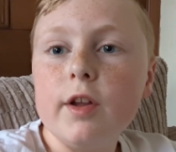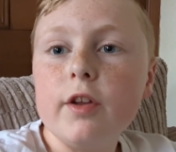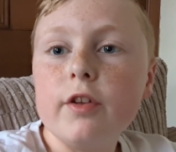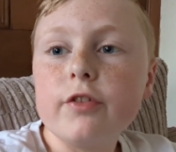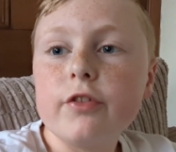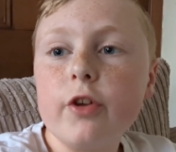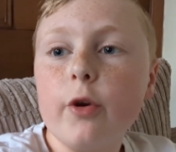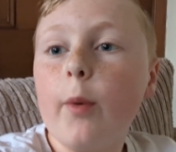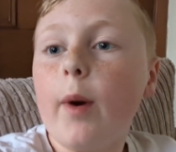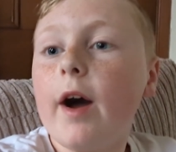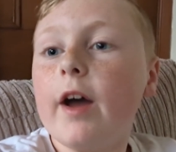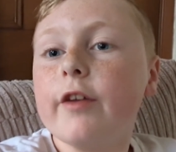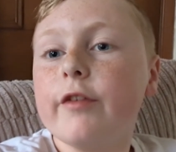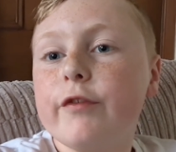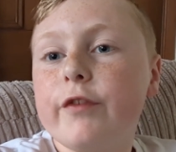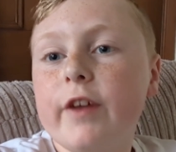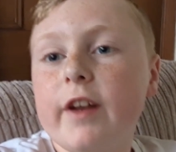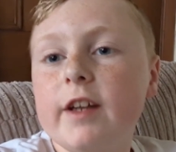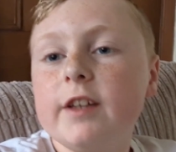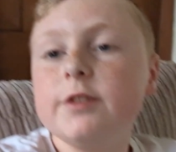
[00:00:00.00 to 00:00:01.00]
So I
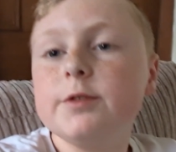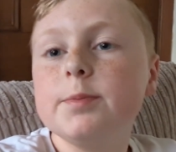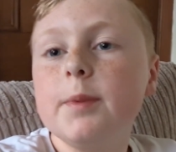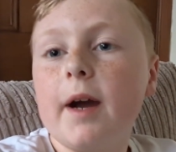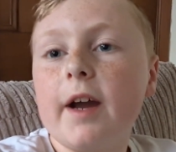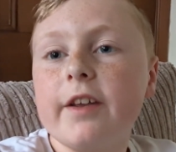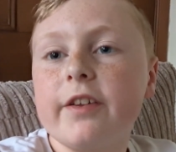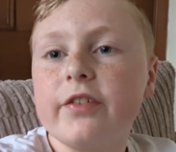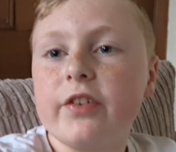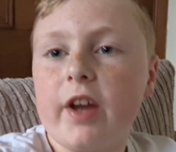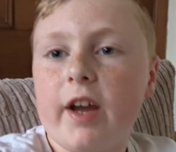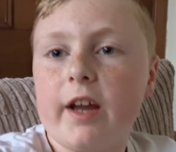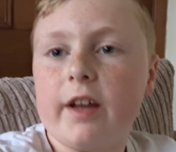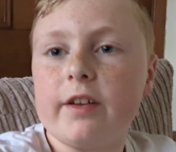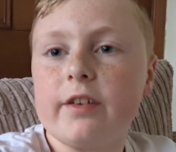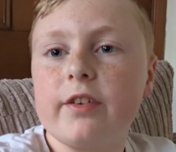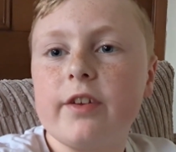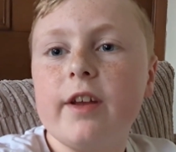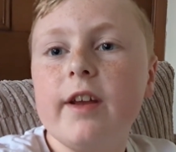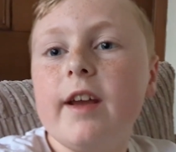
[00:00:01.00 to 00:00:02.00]
finished my
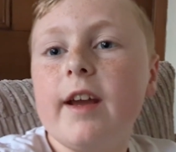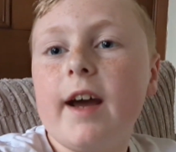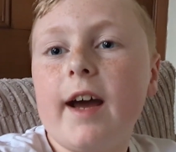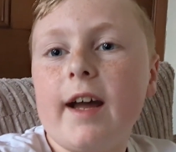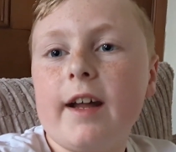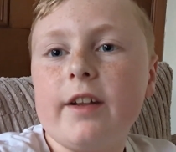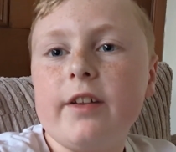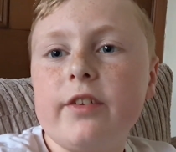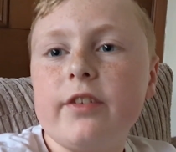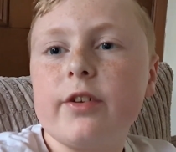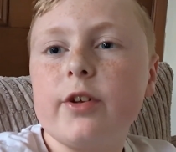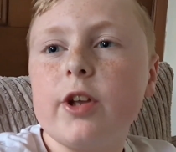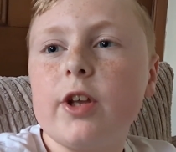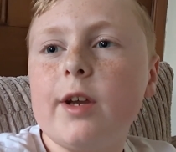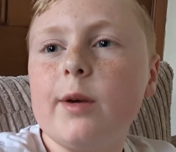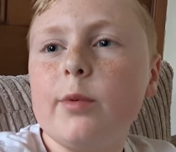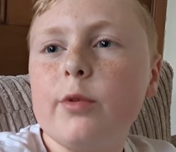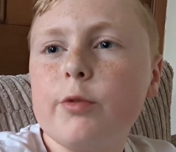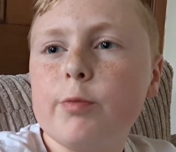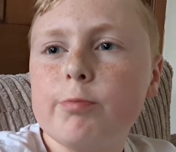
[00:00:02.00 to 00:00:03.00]
stats and
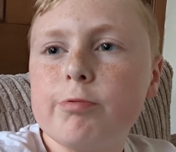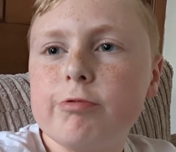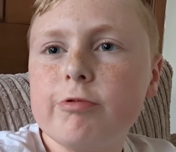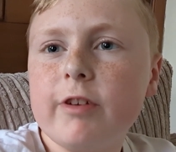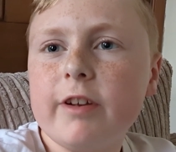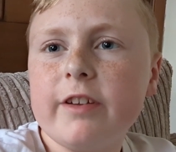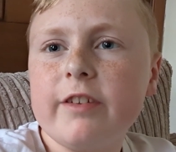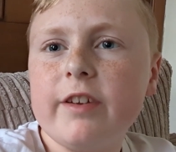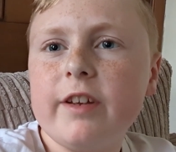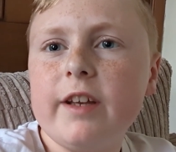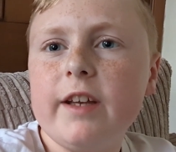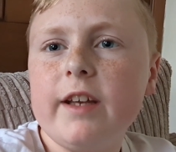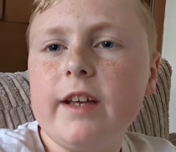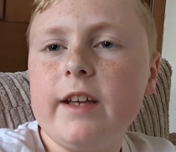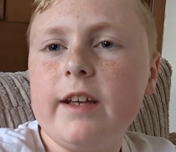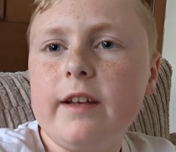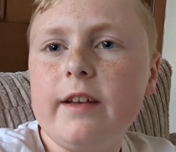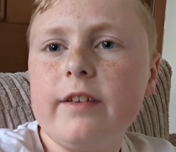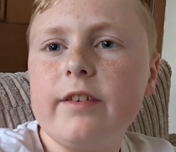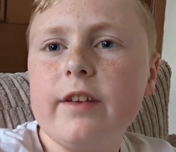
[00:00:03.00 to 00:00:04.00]
it was pretty
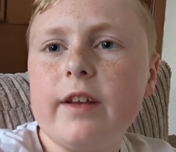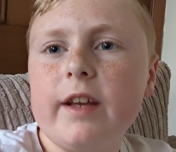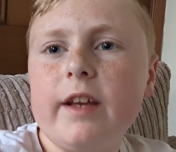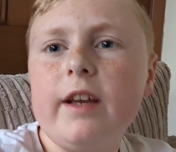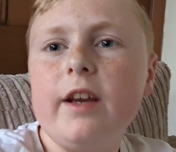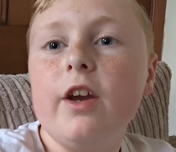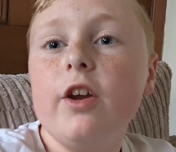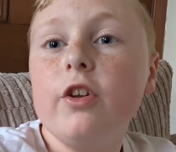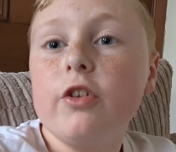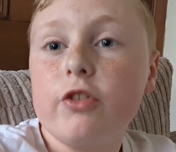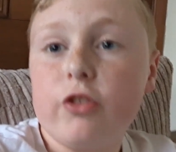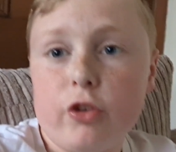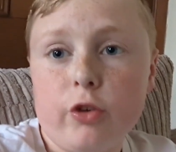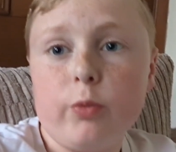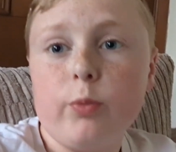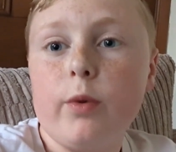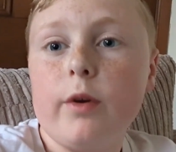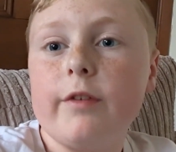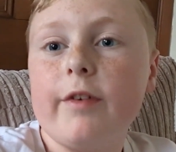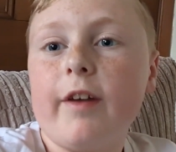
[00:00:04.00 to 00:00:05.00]
easy.
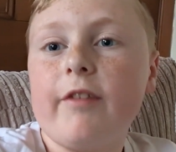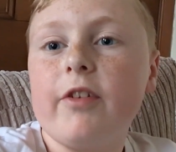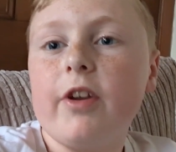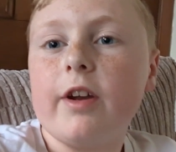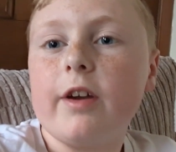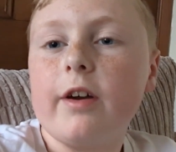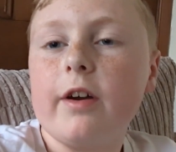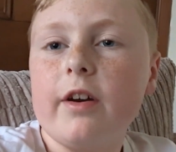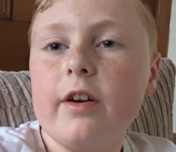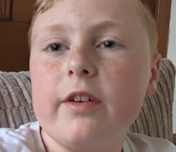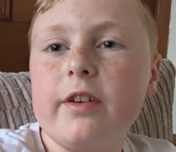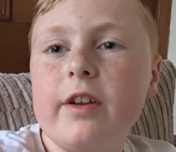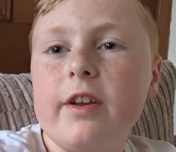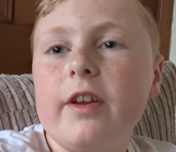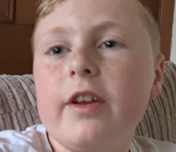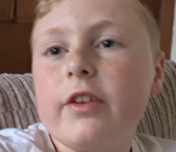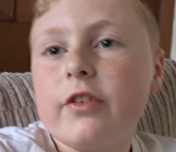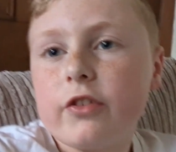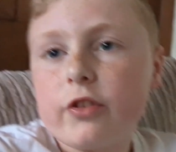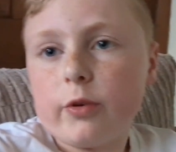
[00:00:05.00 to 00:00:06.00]
Some were very hard,
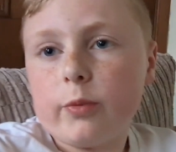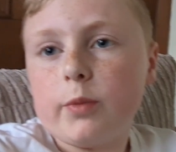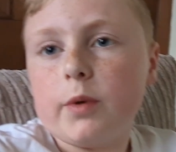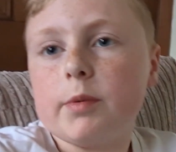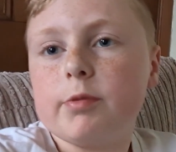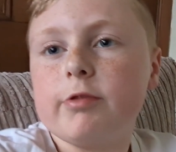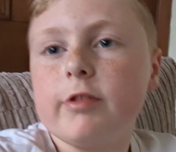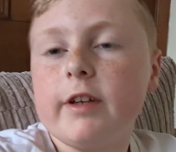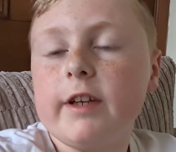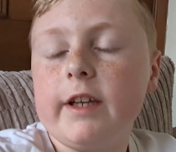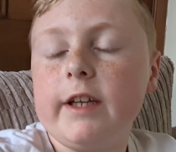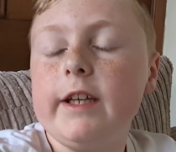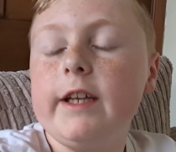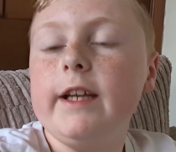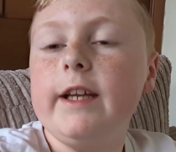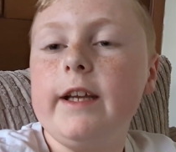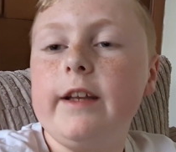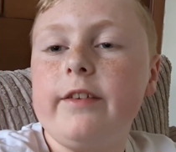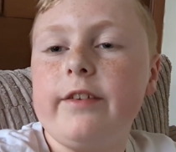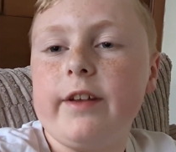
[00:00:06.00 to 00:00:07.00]
some were pretty
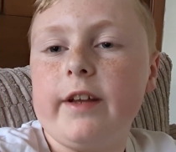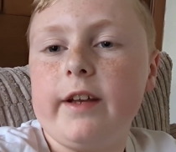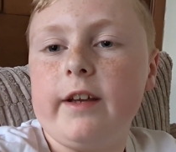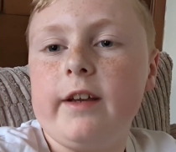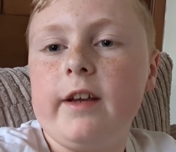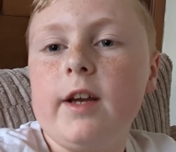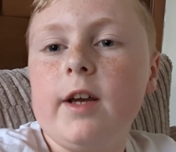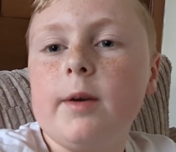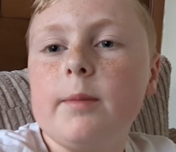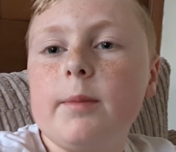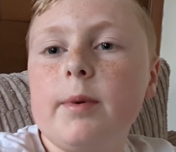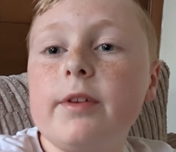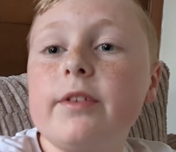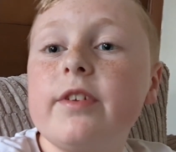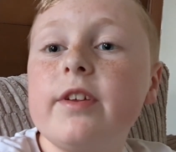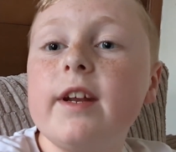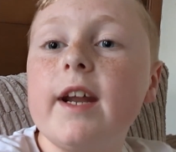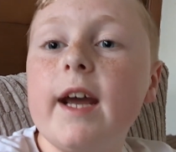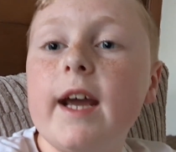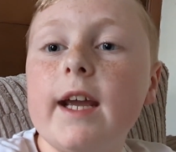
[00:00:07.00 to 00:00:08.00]
easy. But
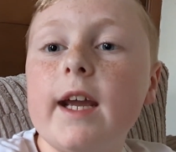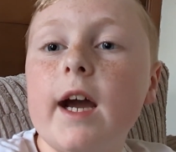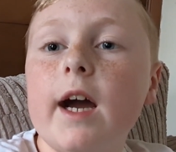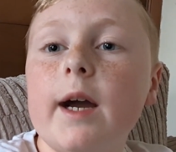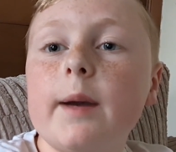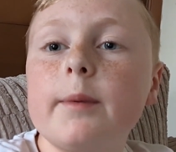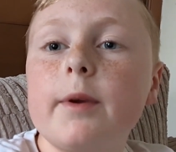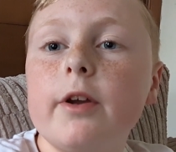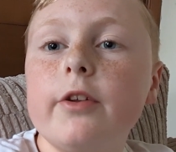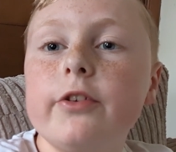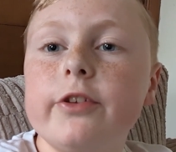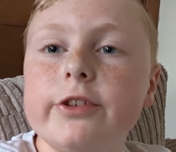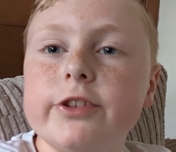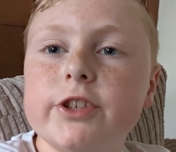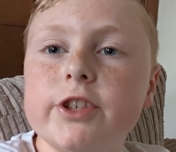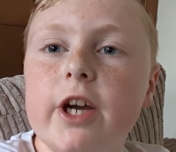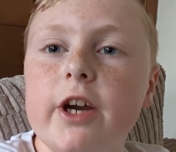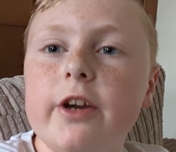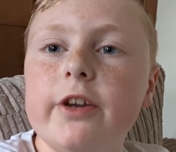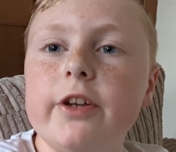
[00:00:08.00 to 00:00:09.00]
today I'm going to
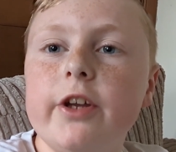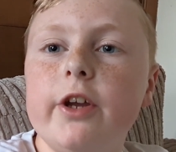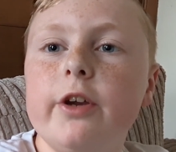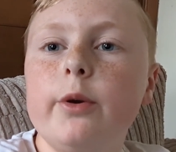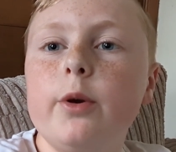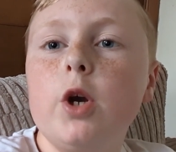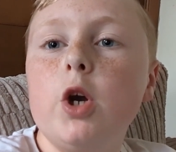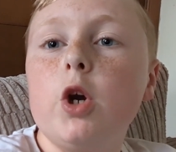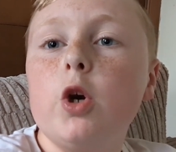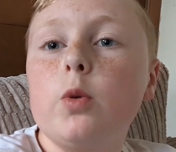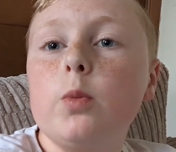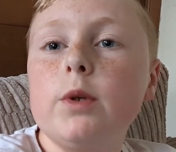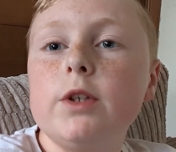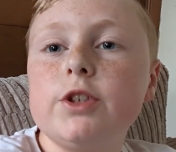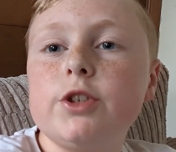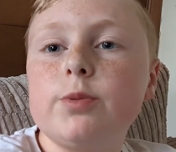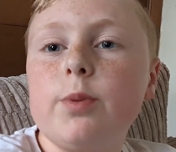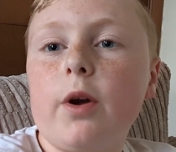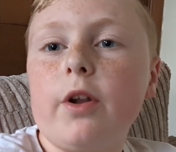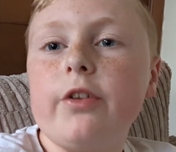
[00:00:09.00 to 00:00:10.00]
show you
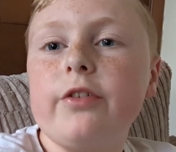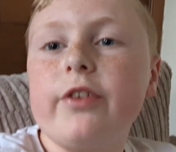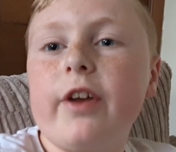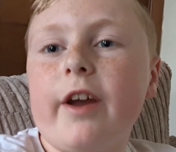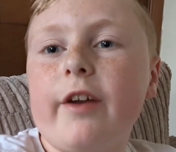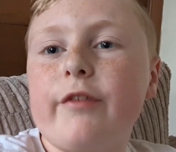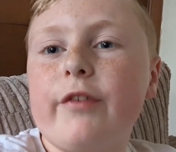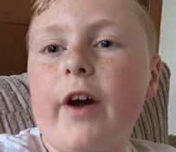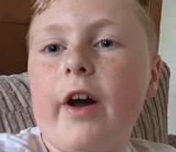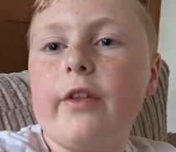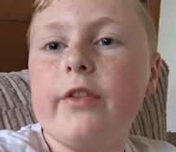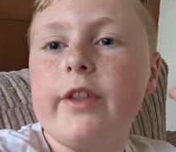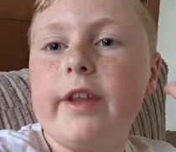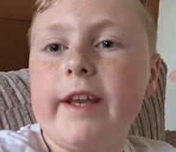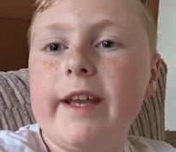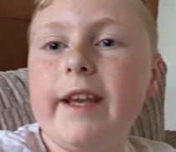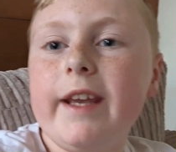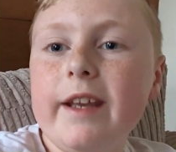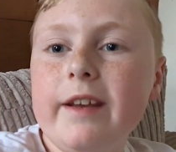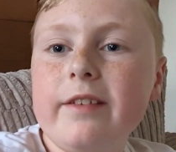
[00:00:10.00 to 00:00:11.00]
which ones I found
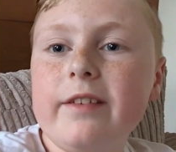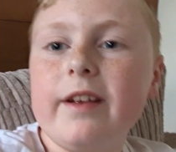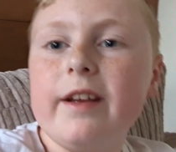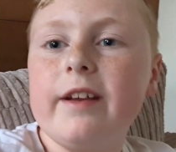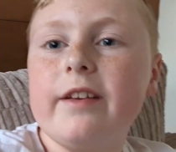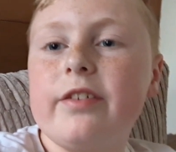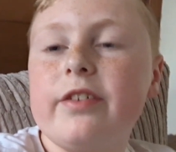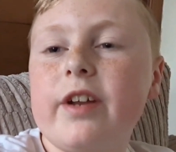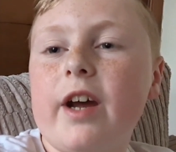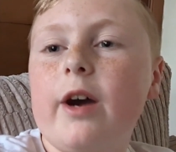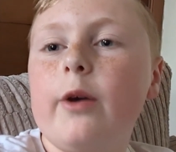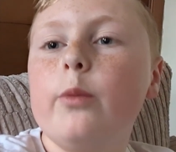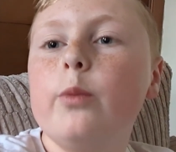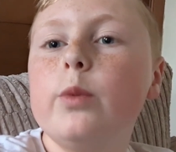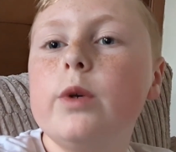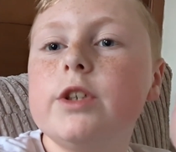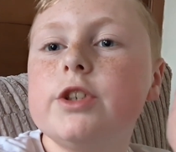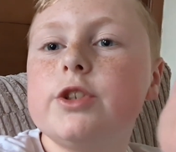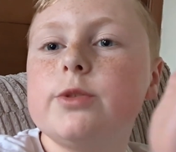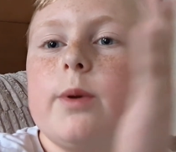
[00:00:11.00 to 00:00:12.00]
the easiest and
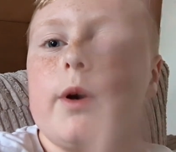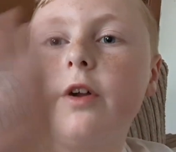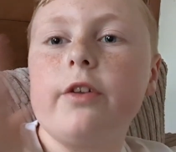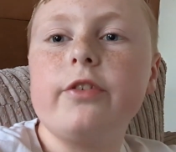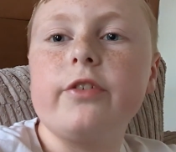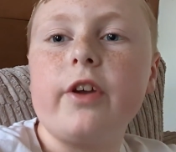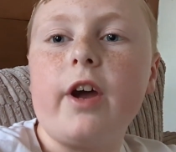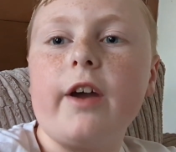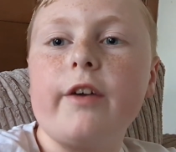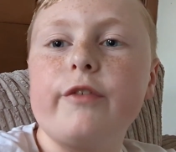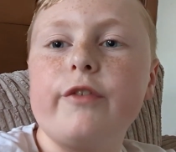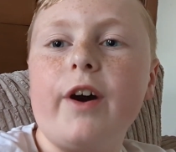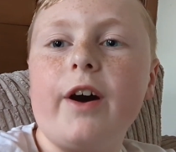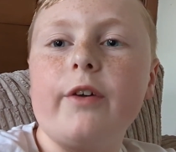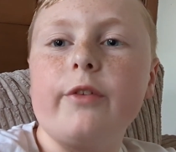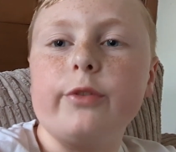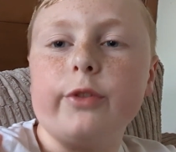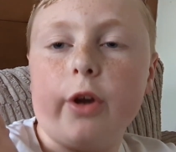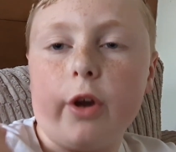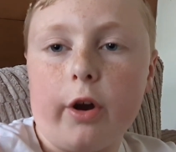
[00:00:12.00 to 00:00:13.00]
which ones I
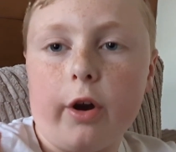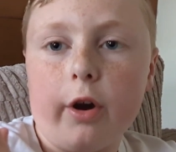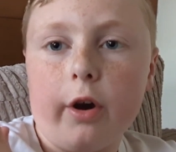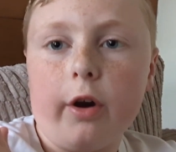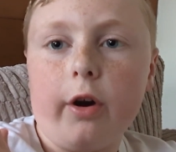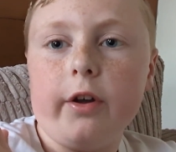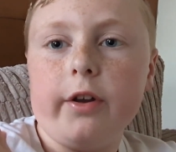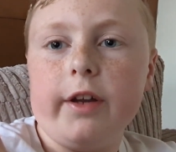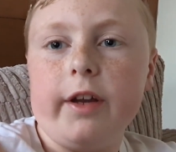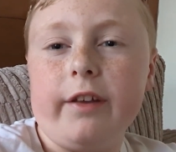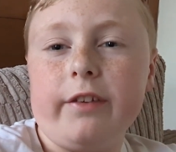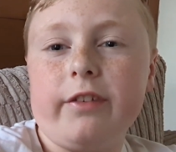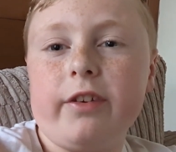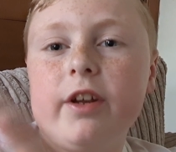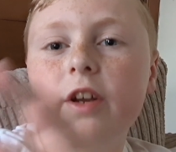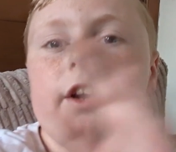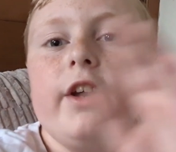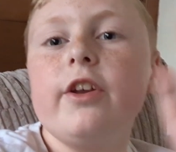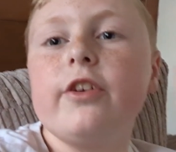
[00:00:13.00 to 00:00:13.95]
found the hardest.